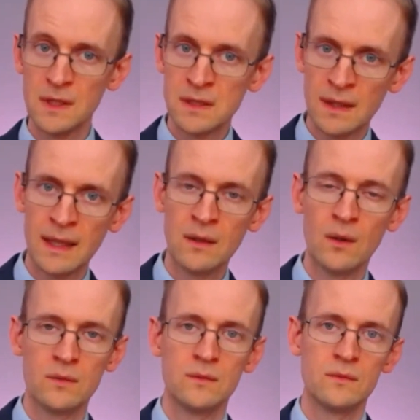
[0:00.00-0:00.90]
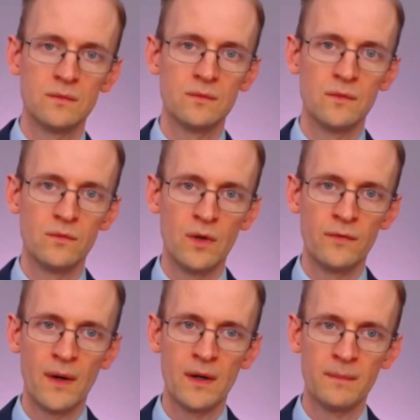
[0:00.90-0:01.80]
So they're not
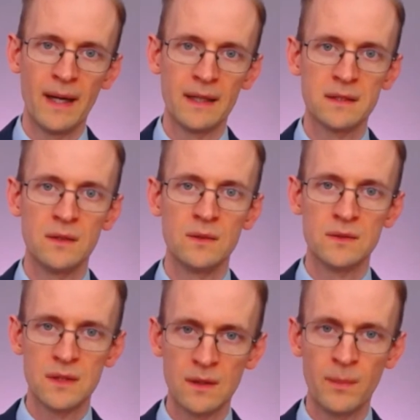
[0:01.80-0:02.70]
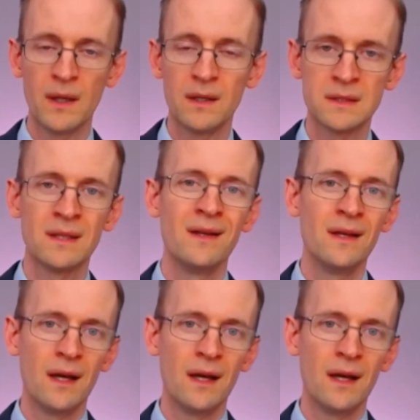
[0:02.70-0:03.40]
referring back to the past,